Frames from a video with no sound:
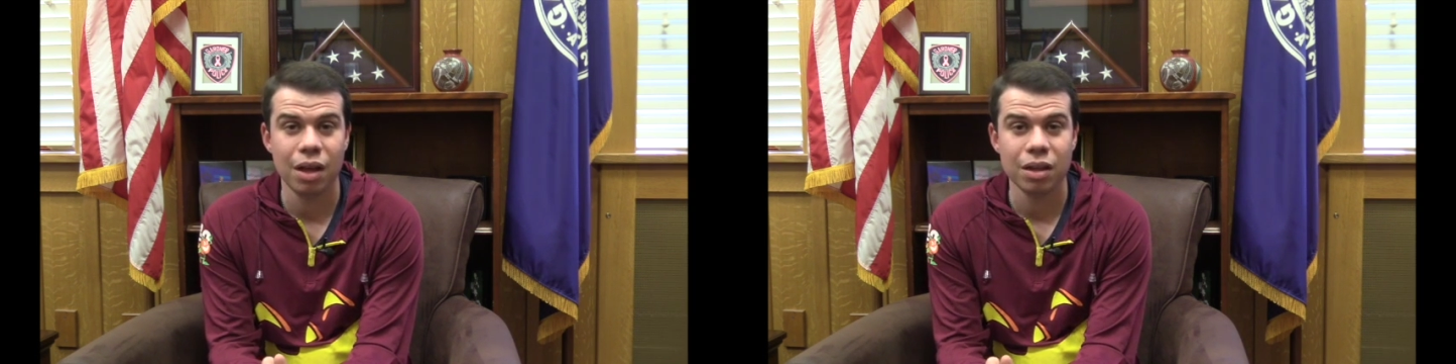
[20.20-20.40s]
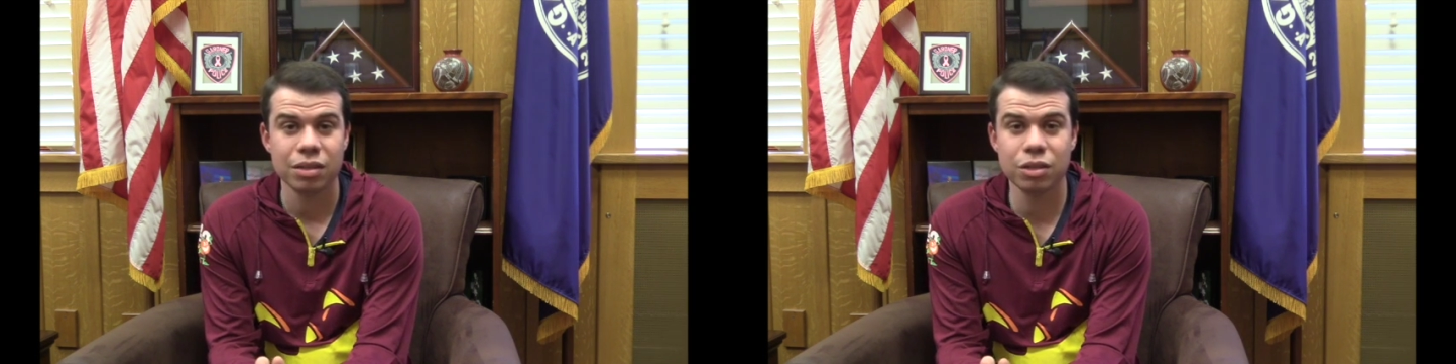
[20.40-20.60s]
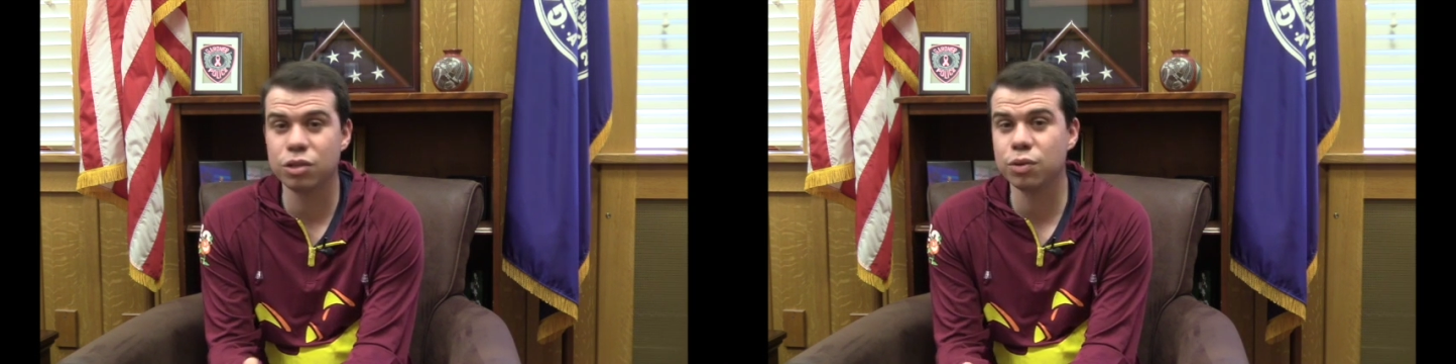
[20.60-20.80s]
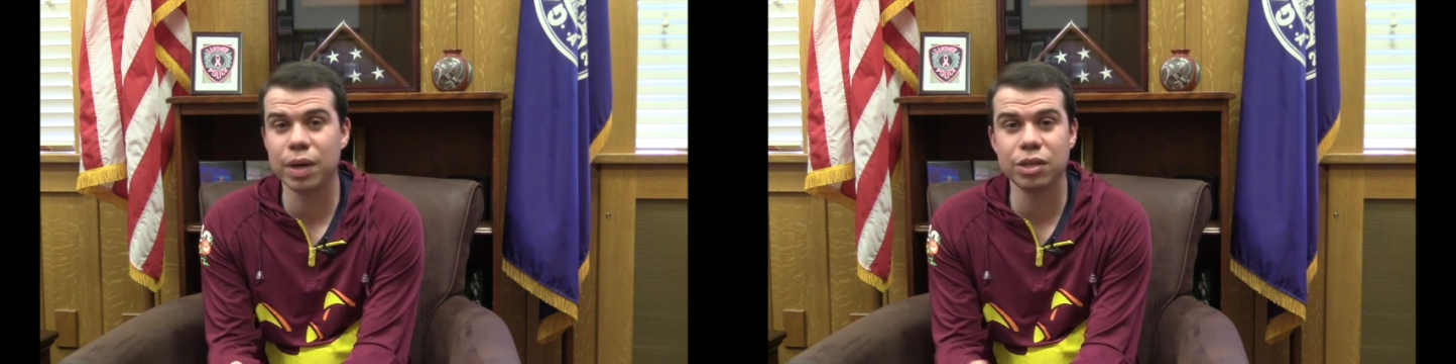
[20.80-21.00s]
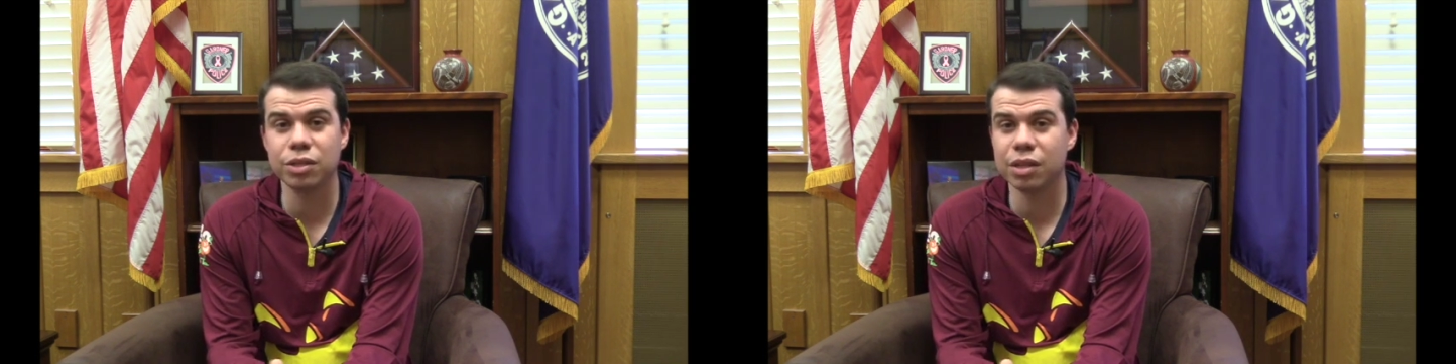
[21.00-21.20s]

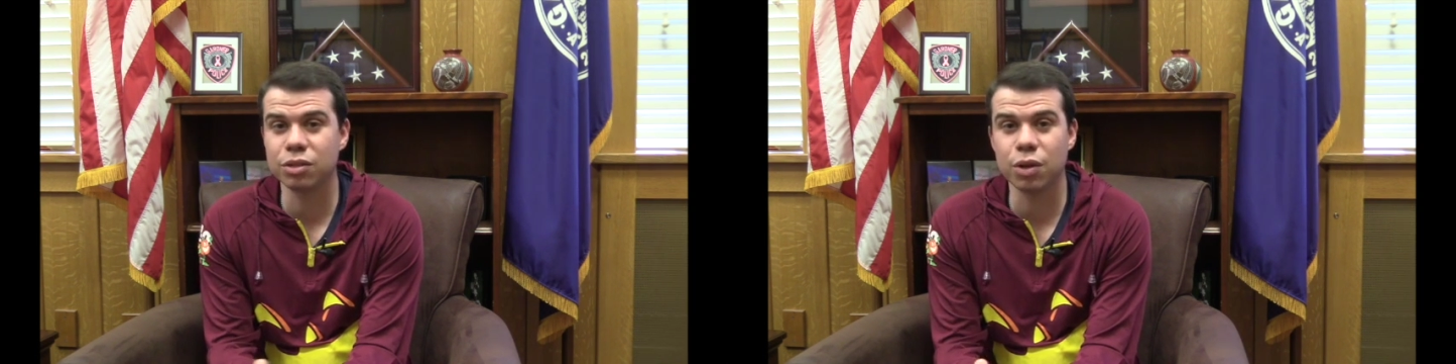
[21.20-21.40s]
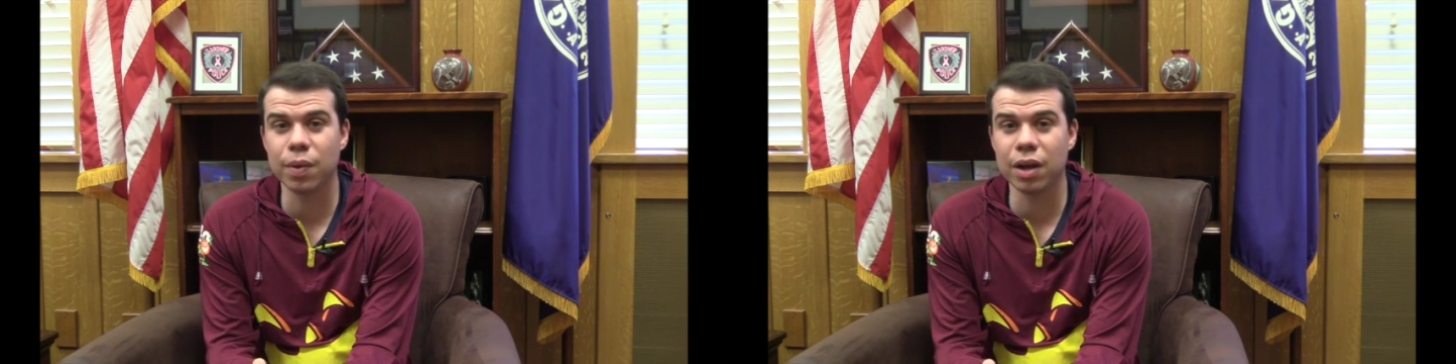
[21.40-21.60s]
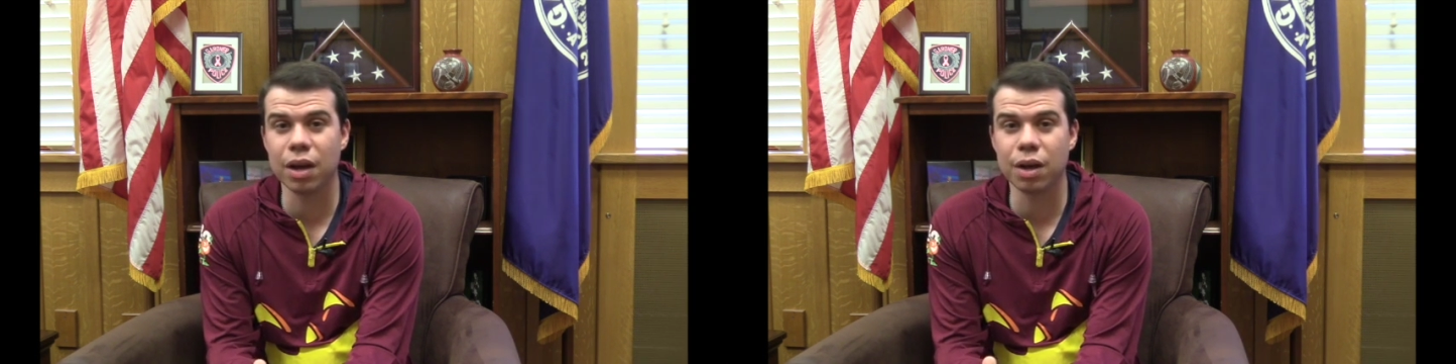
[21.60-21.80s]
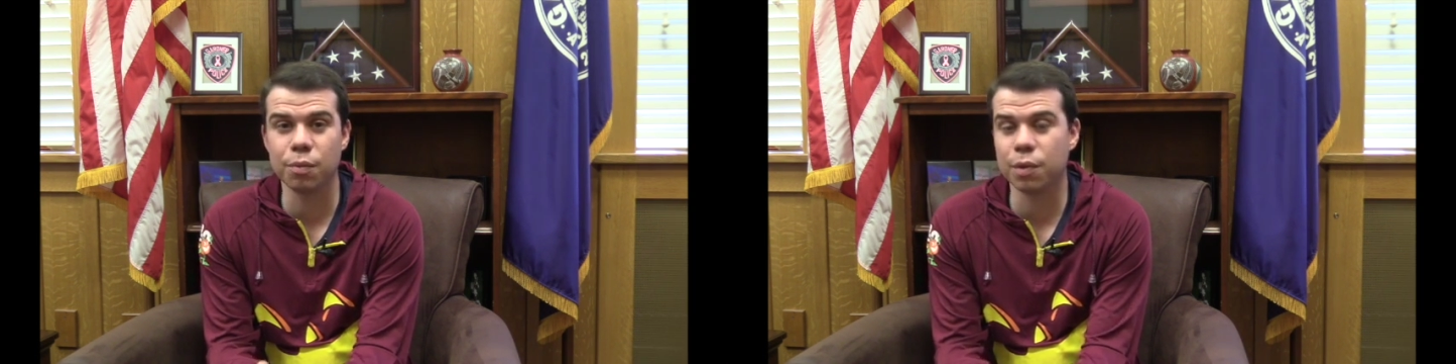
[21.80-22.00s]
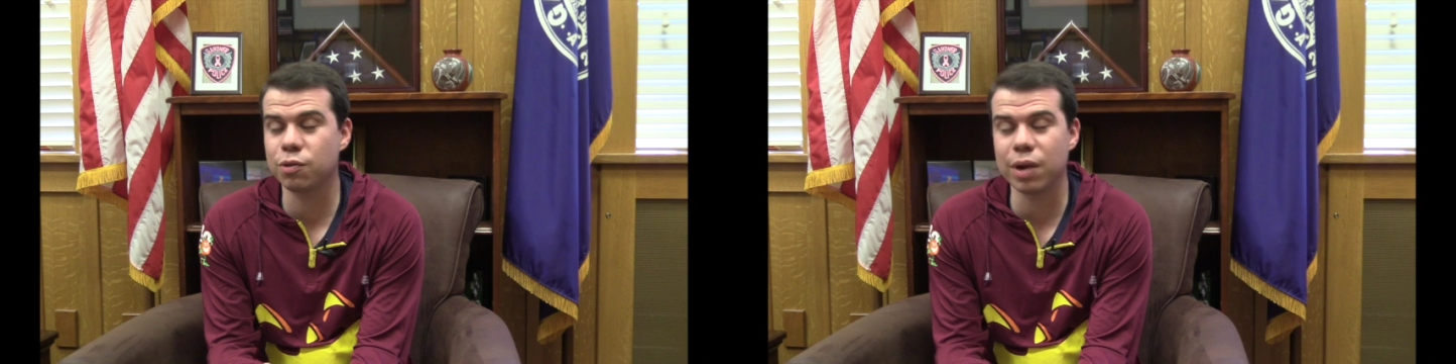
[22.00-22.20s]
situation that's going on,
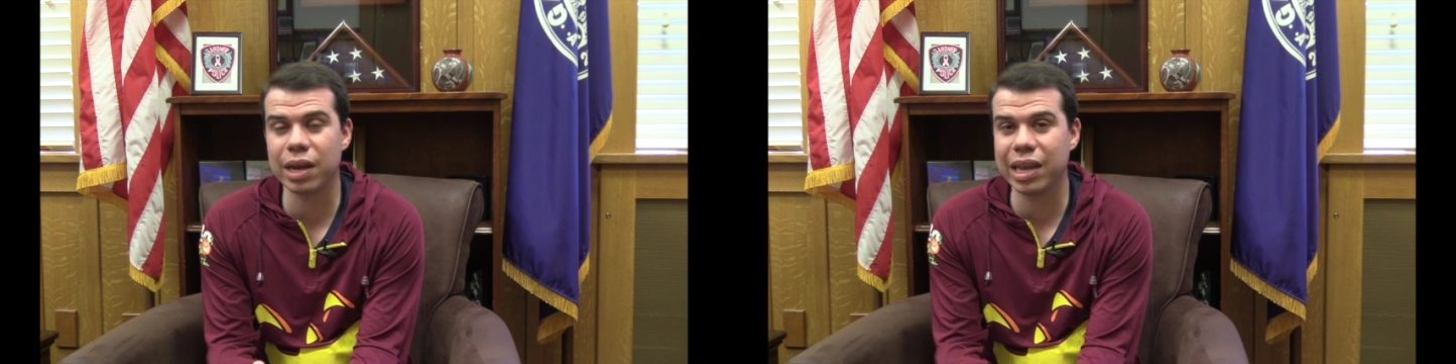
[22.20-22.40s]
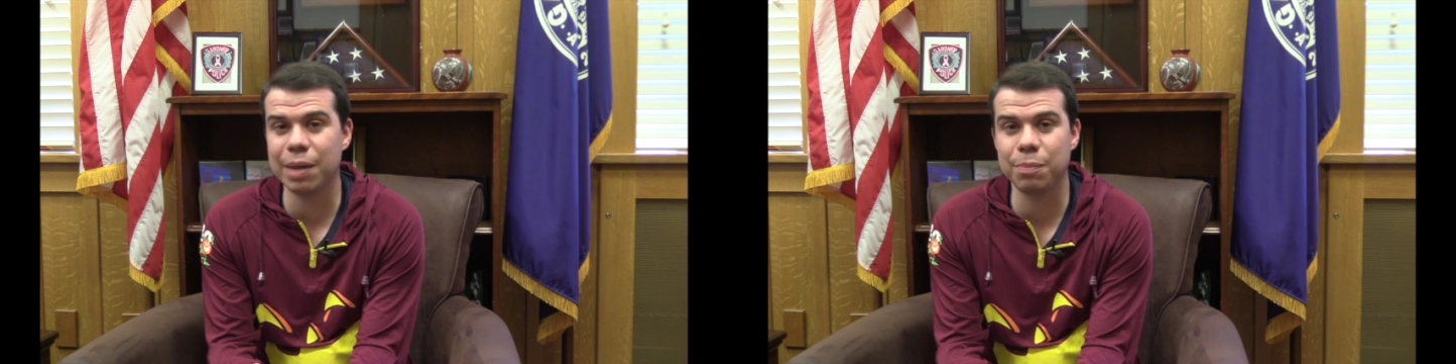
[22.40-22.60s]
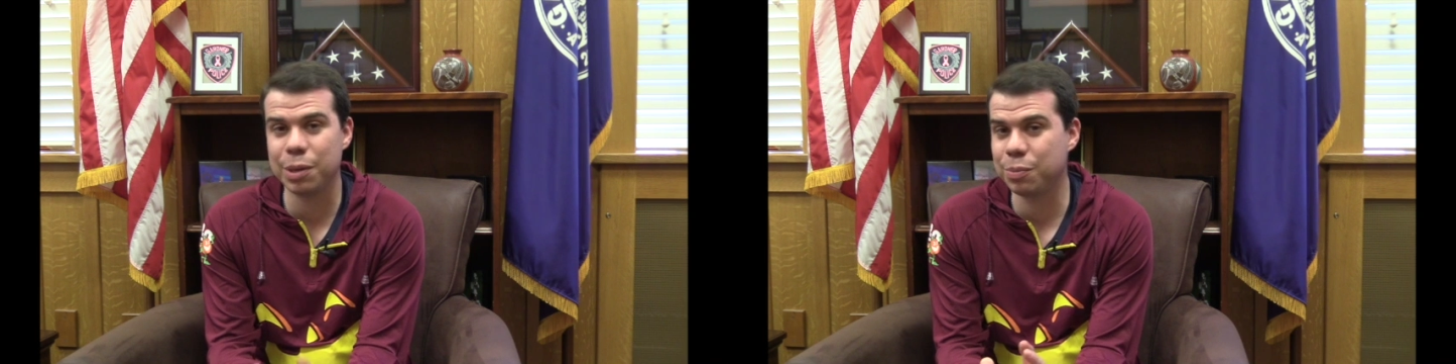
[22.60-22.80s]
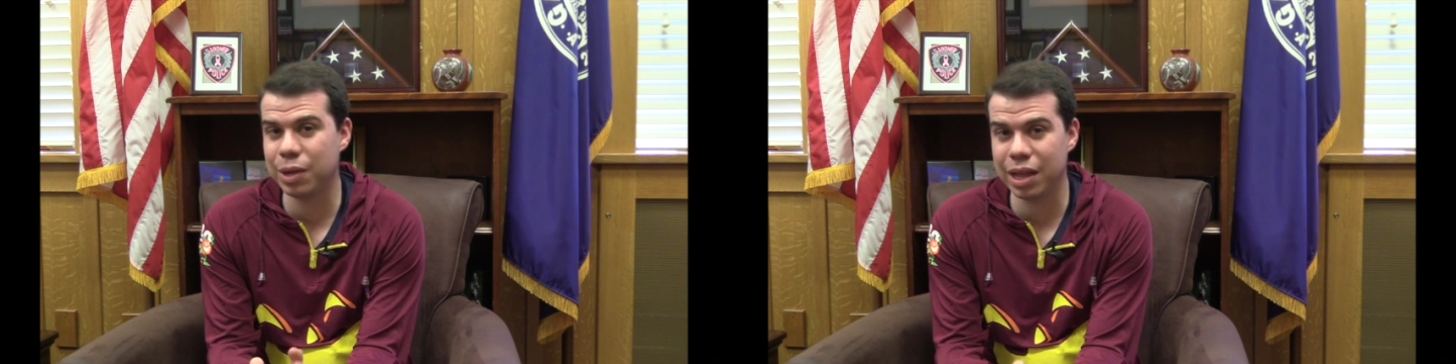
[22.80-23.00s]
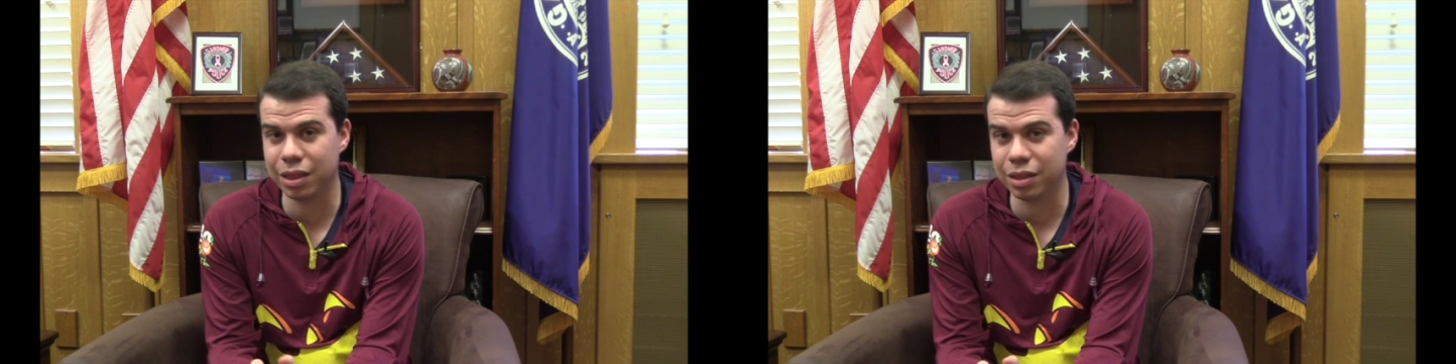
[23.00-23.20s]
and we're trying to keep people
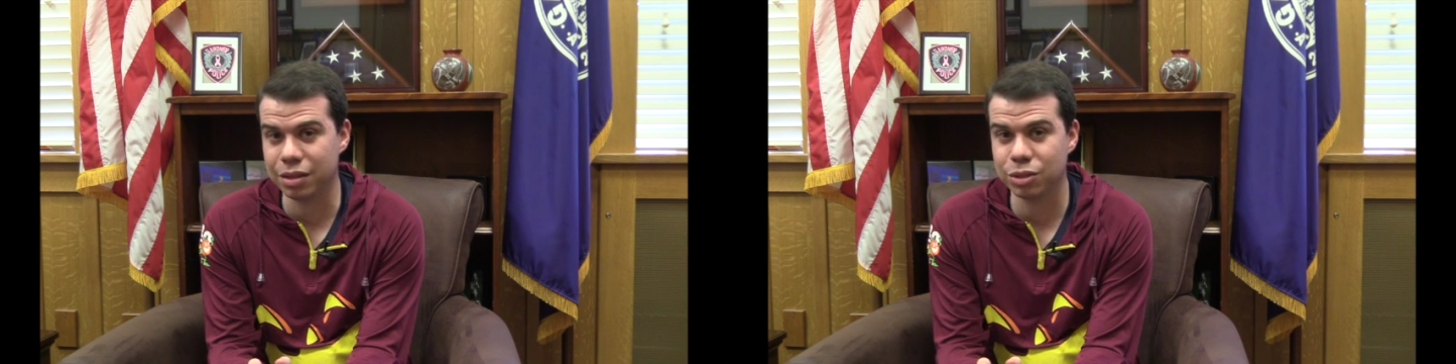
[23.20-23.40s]
healthy.